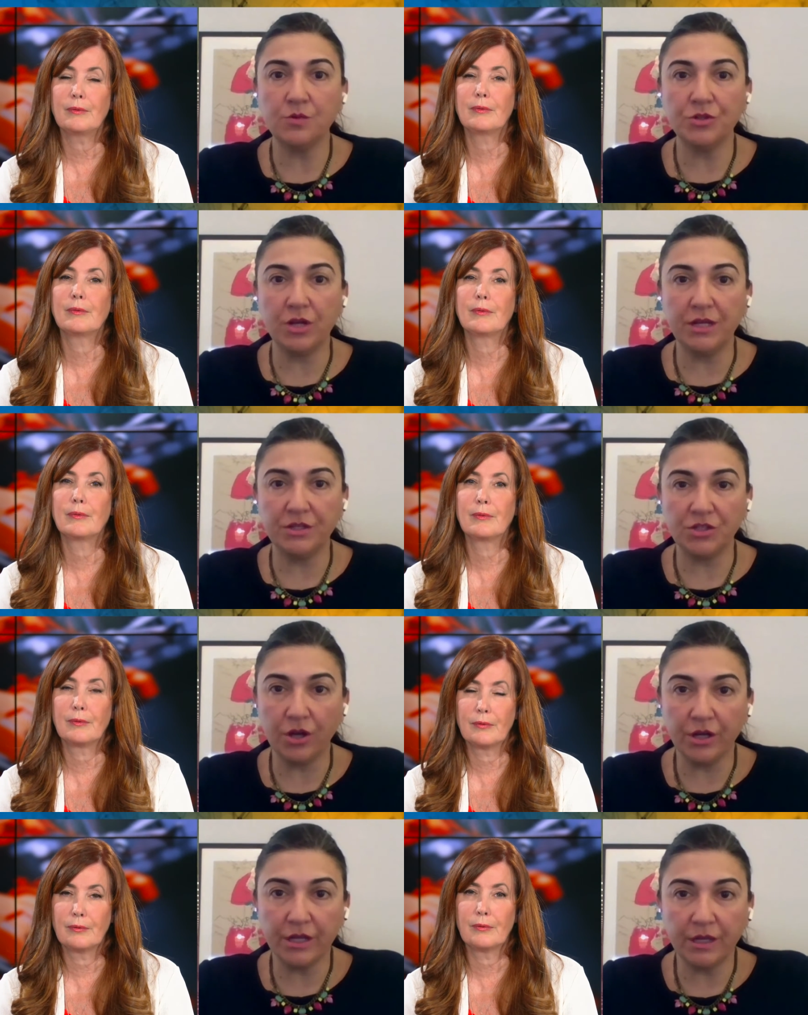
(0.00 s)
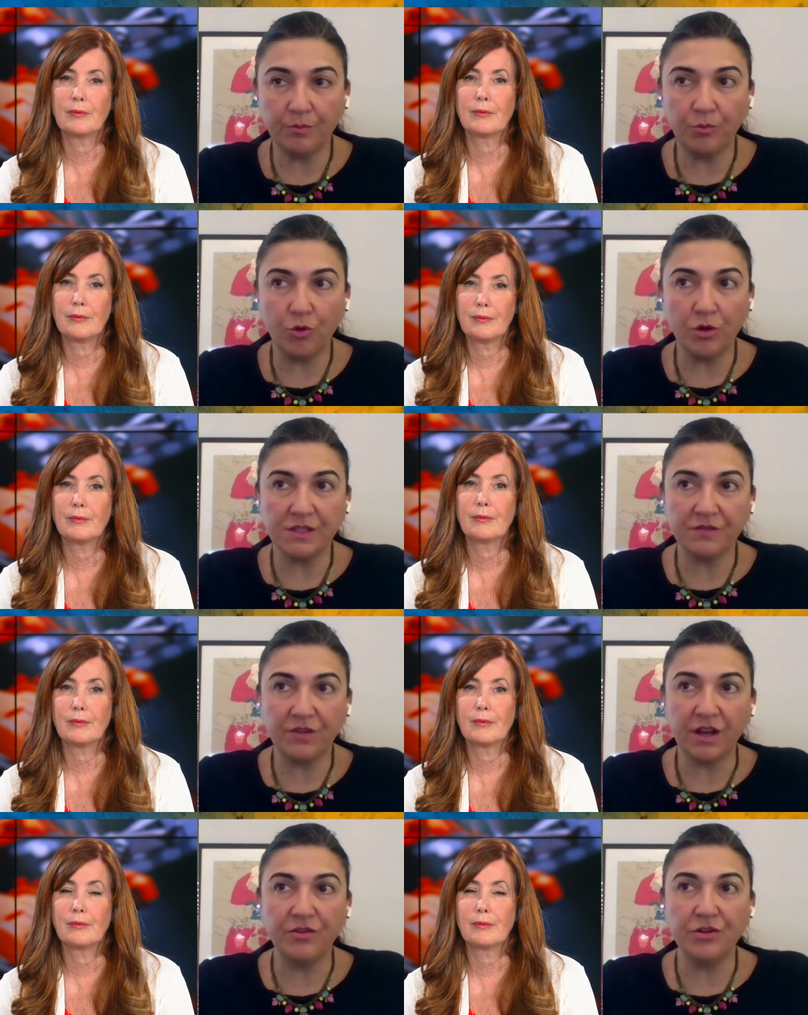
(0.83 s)
Speaker 1: We're trying to target boards
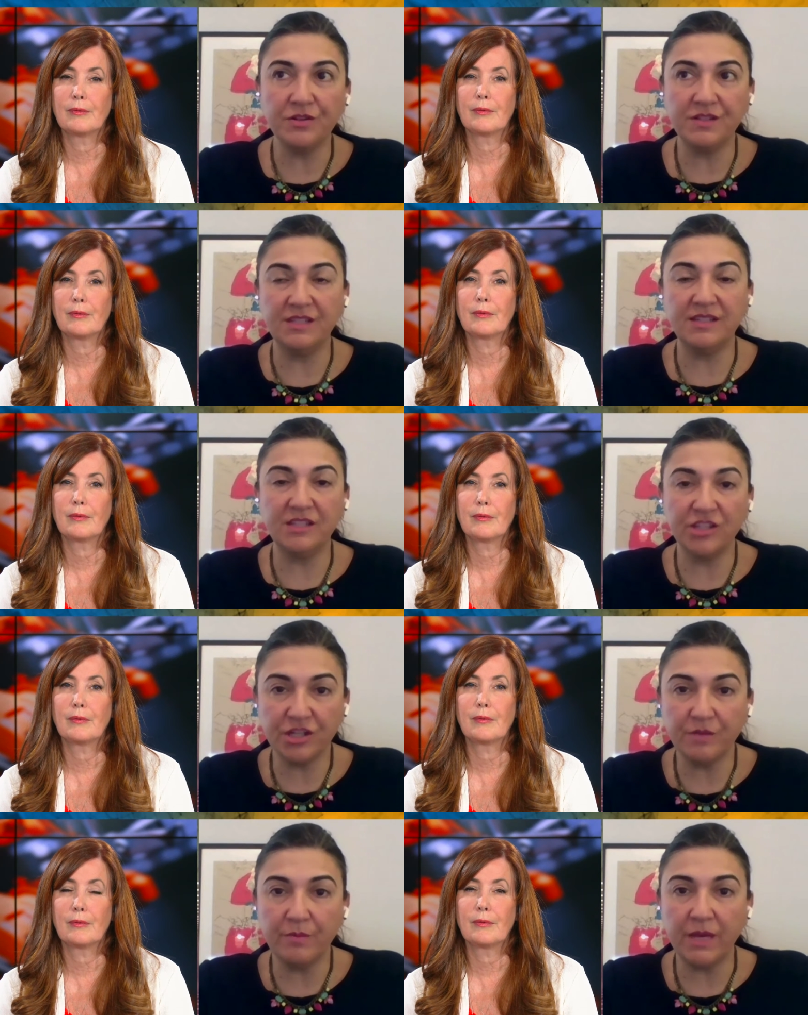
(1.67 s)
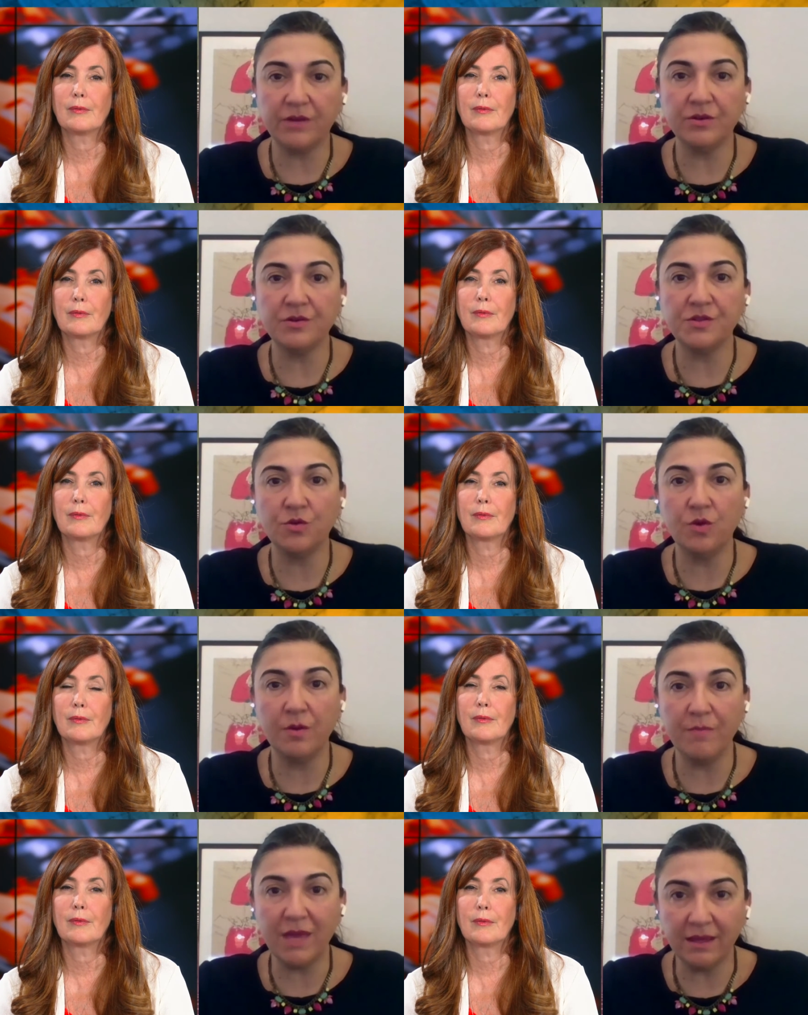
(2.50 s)
of governors, decision makers who
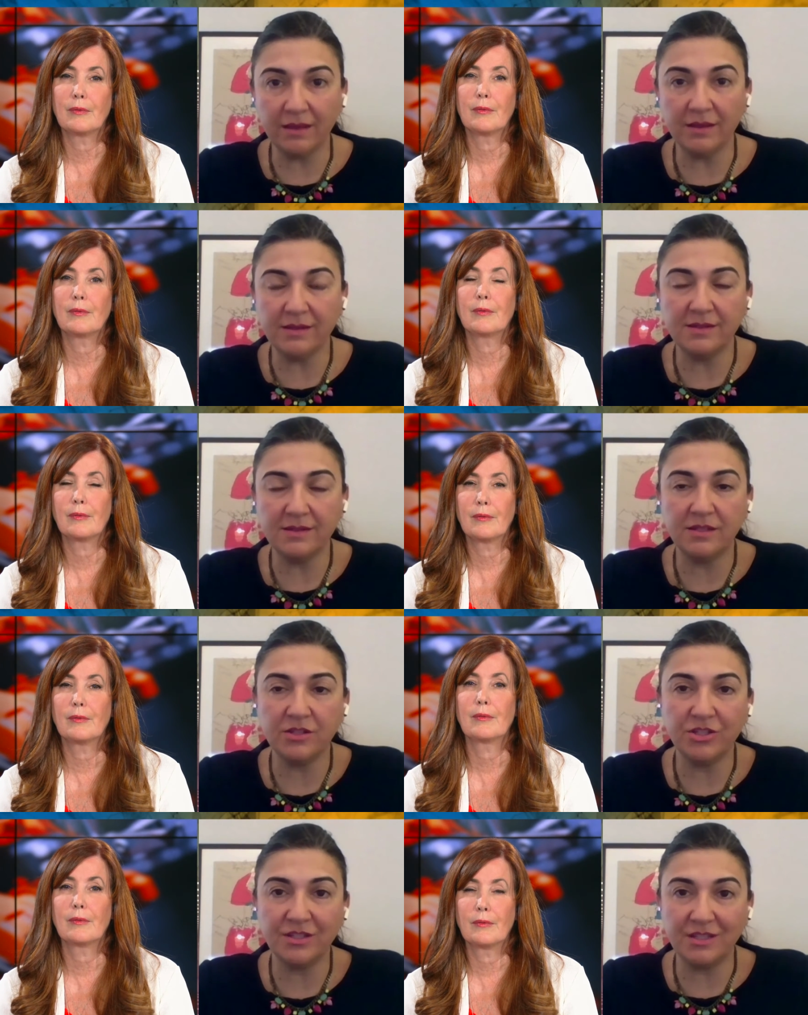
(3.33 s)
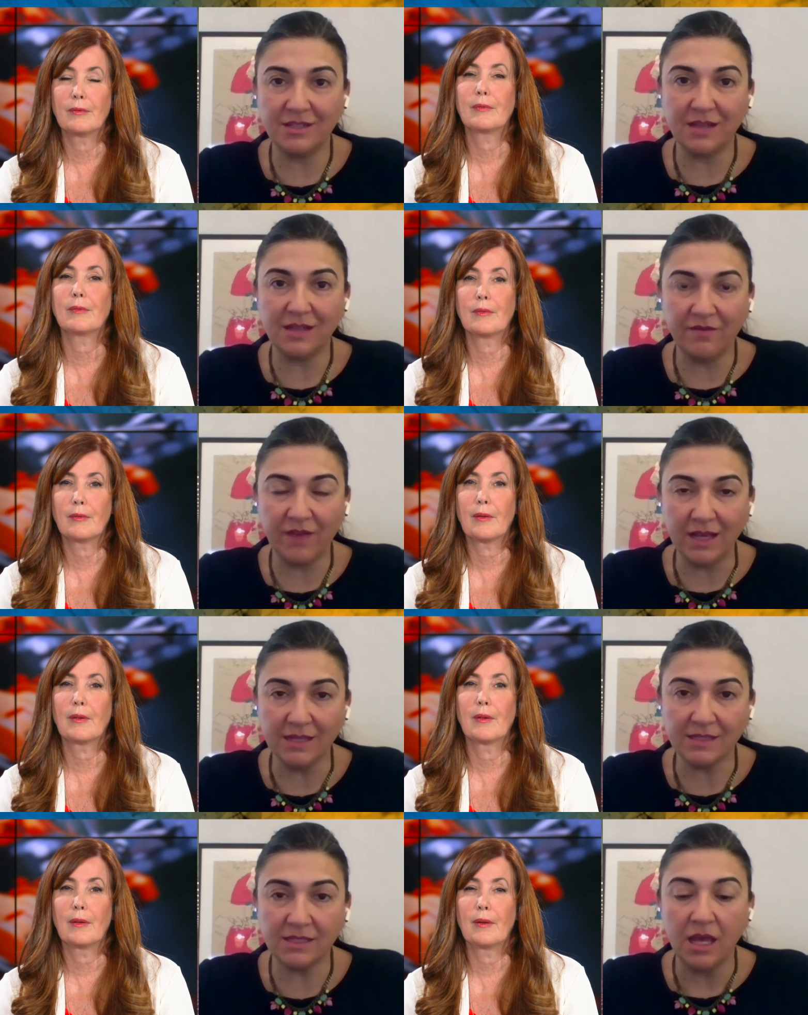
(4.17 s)
are making these decisions to
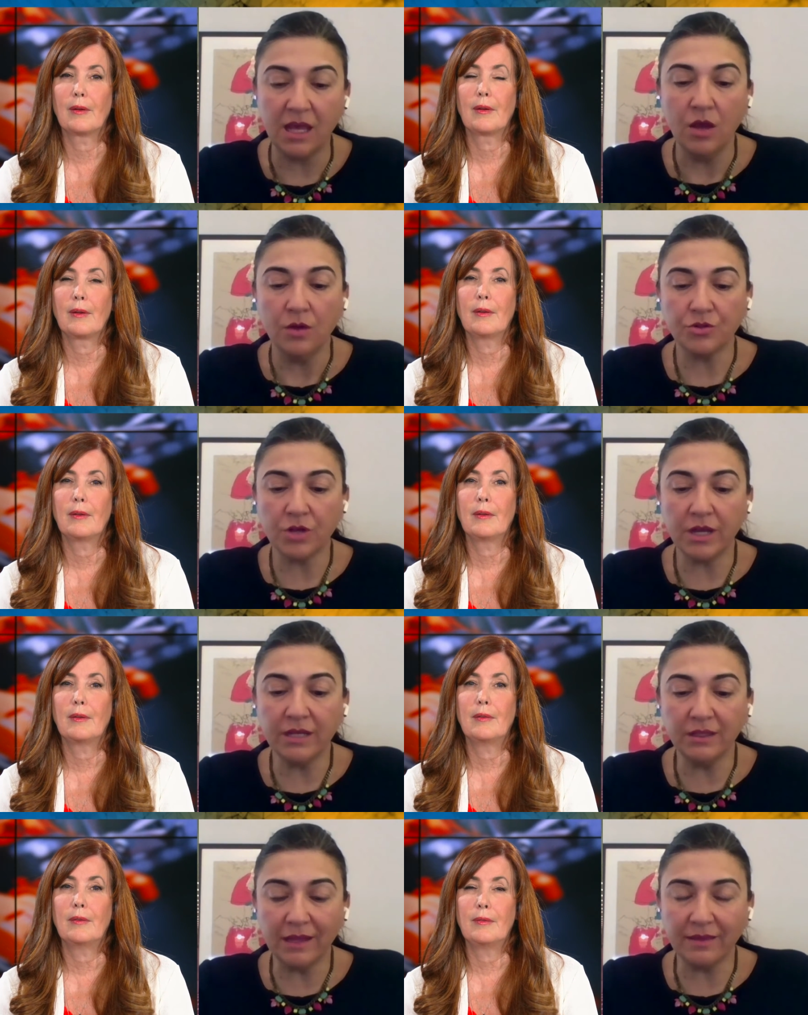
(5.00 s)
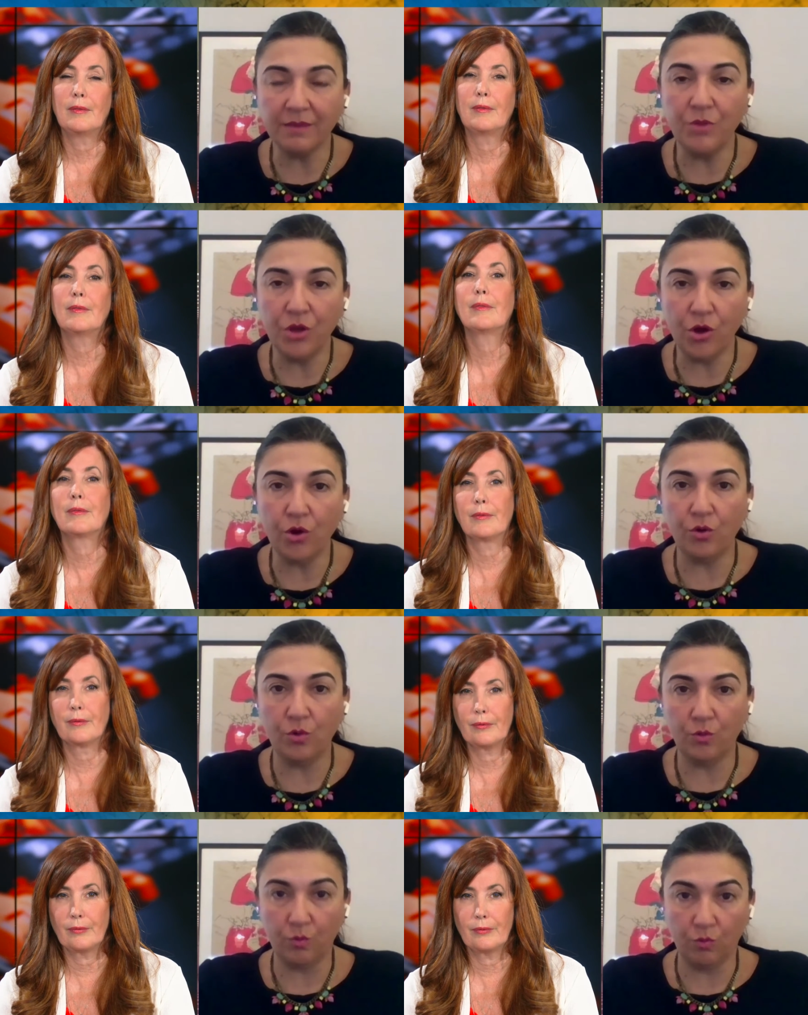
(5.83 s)
divest, trying to let them
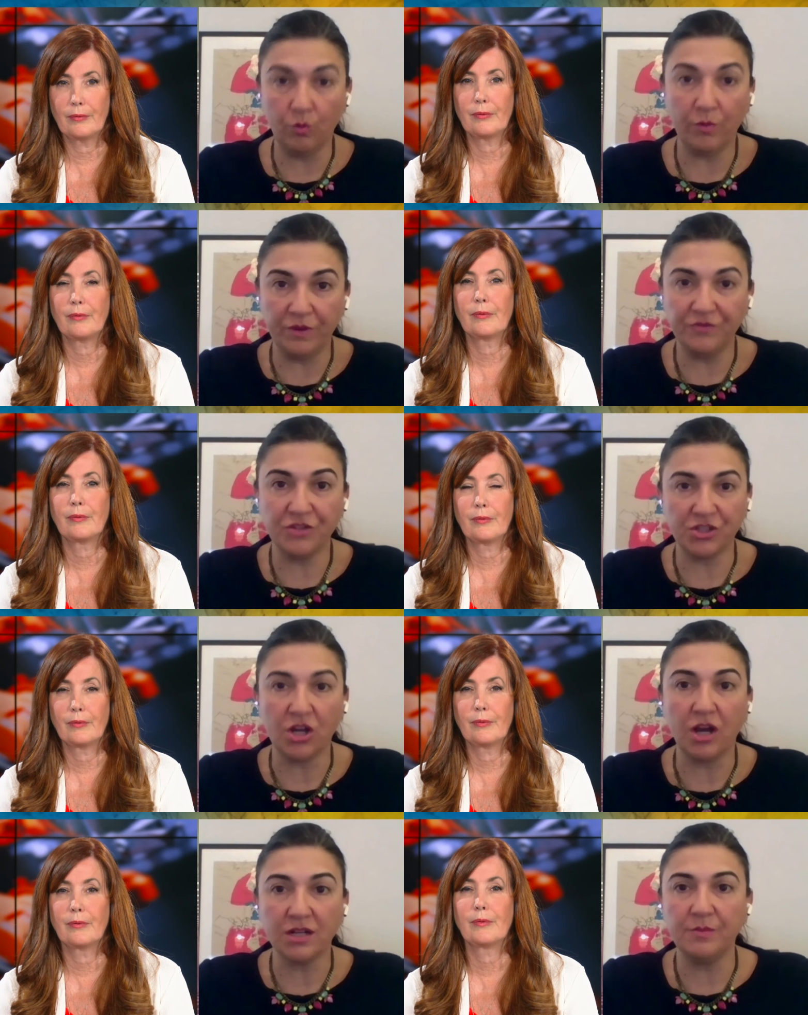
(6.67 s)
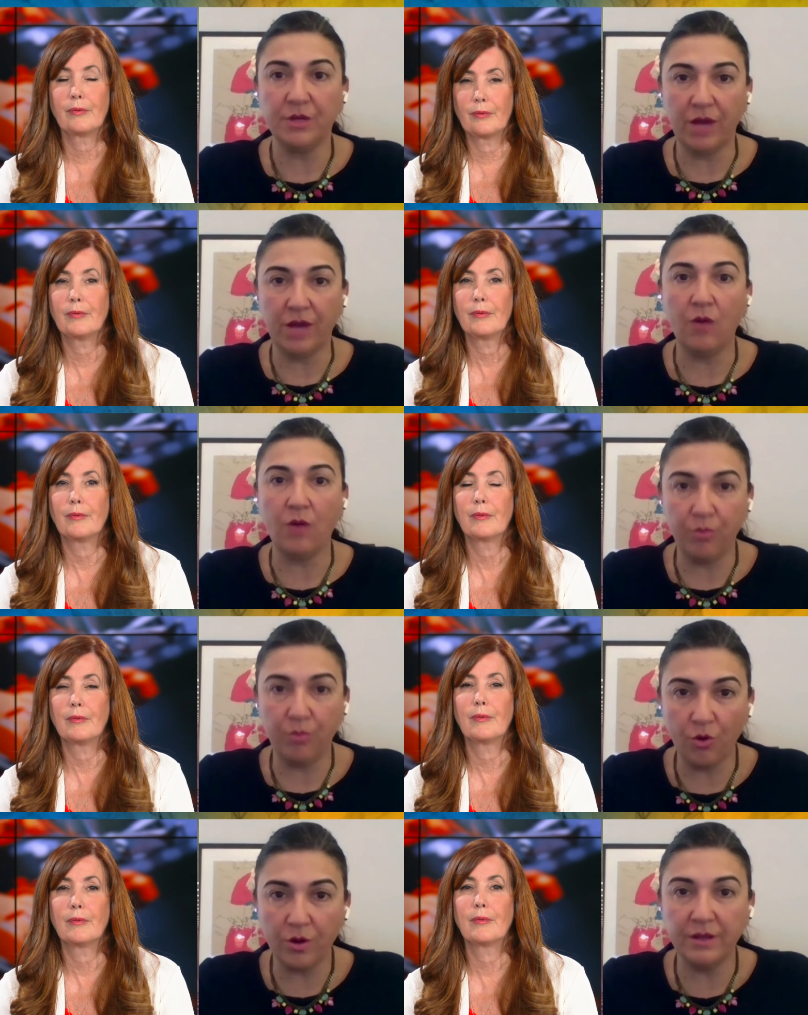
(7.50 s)
know what we've just talked about, how
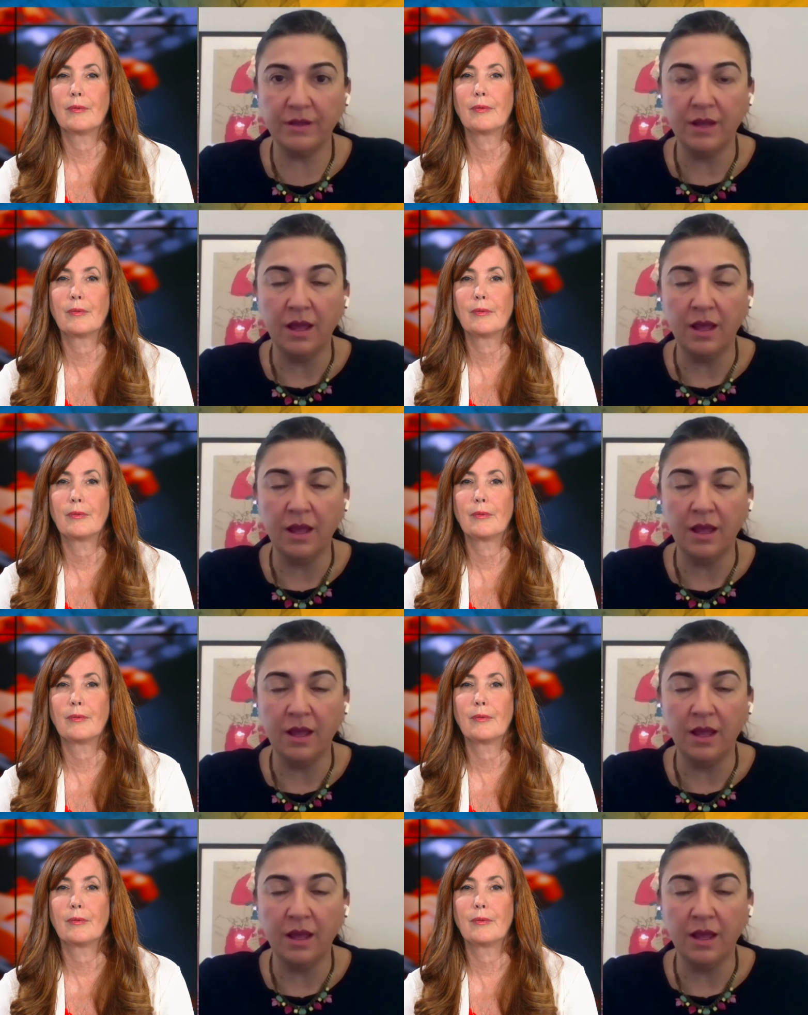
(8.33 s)
important